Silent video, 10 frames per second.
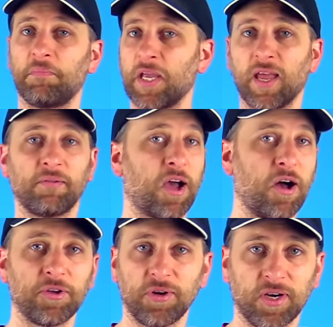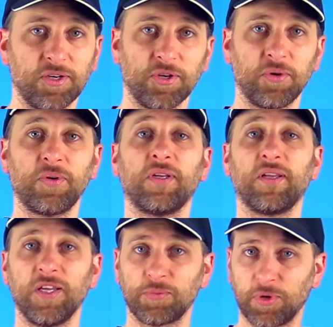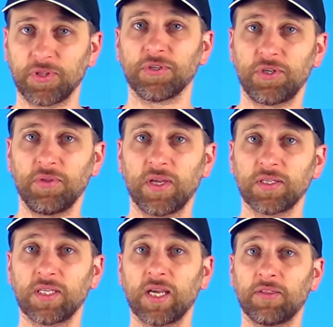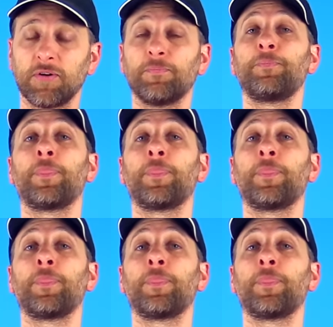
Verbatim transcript: Again, all you're gonna do is put those two things together.